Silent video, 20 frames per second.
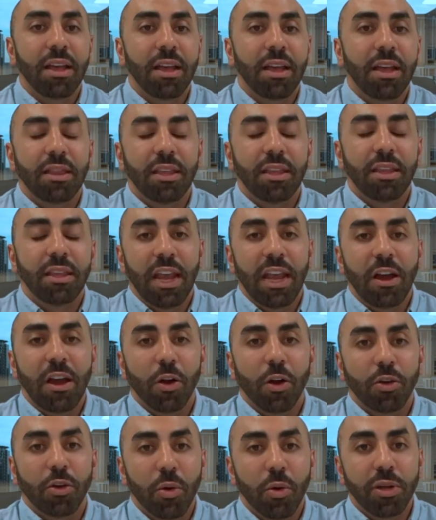they are
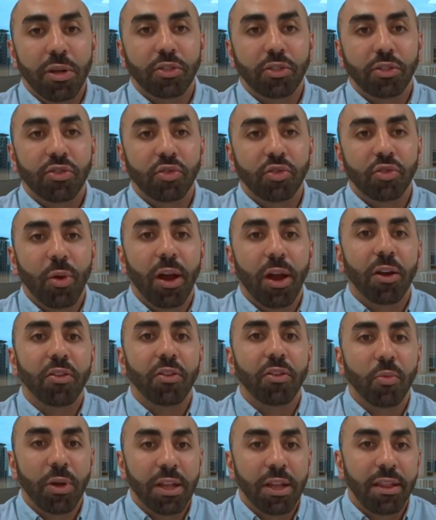going to swear
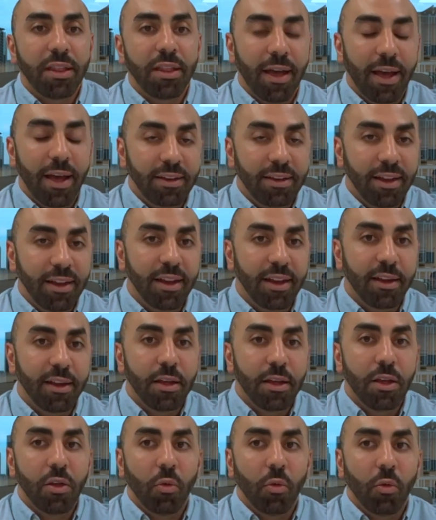you in that day,
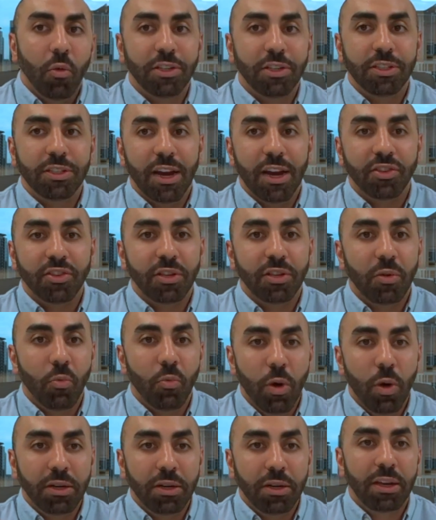which is actually
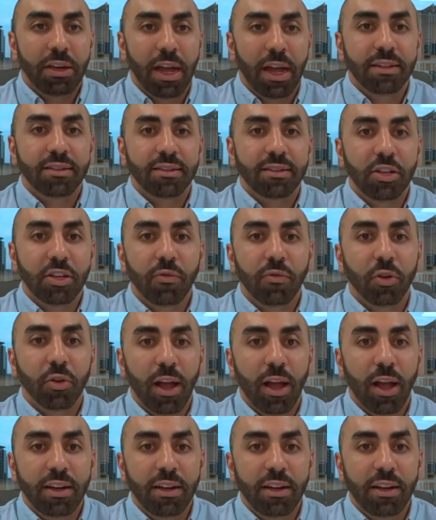one nice silver
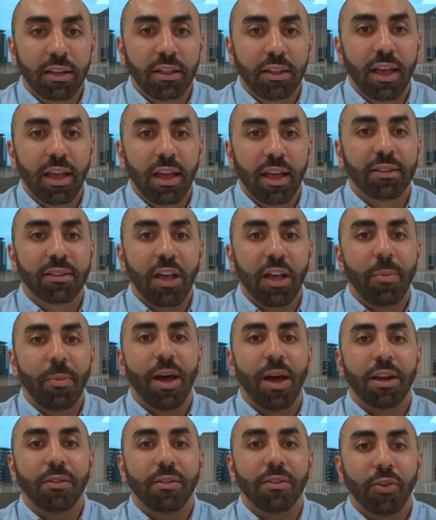lining that has come
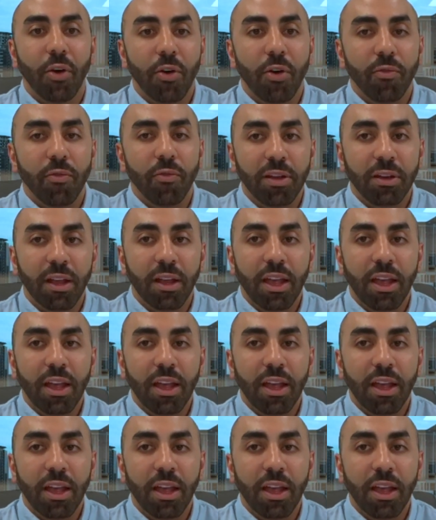out of COVID.